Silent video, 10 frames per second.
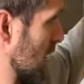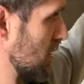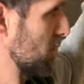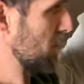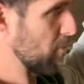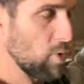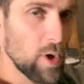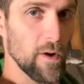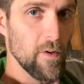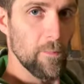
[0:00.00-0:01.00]
a little bit
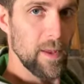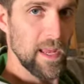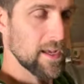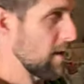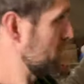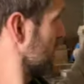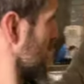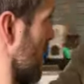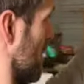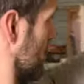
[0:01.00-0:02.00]
more of a peak up
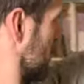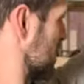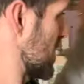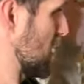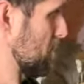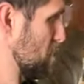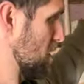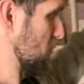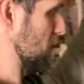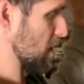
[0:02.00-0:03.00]
at the top
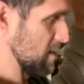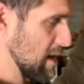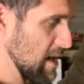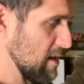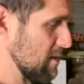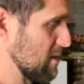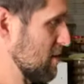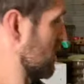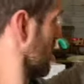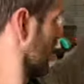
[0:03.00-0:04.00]
here, and that
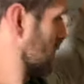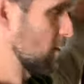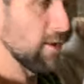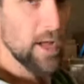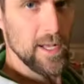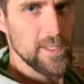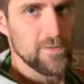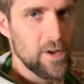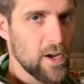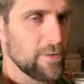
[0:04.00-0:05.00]
is lots of
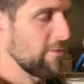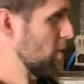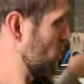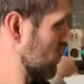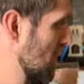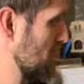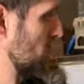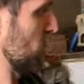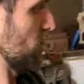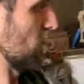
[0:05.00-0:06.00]
airflow coming
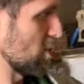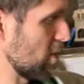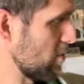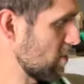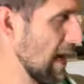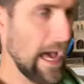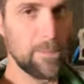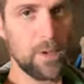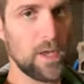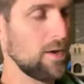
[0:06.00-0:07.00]
through. There's a little
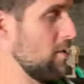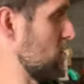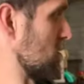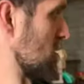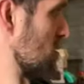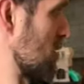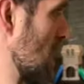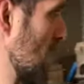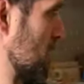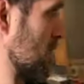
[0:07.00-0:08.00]
gap here and there's a little
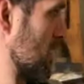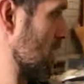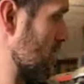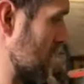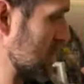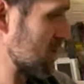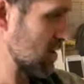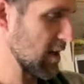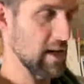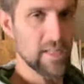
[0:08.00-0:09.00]
gap on the other one. So
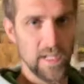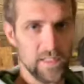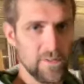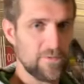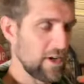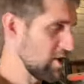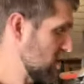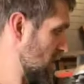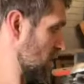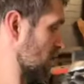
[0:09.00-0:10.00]
they got tons of fresh
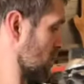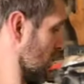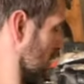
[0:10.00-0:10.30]
air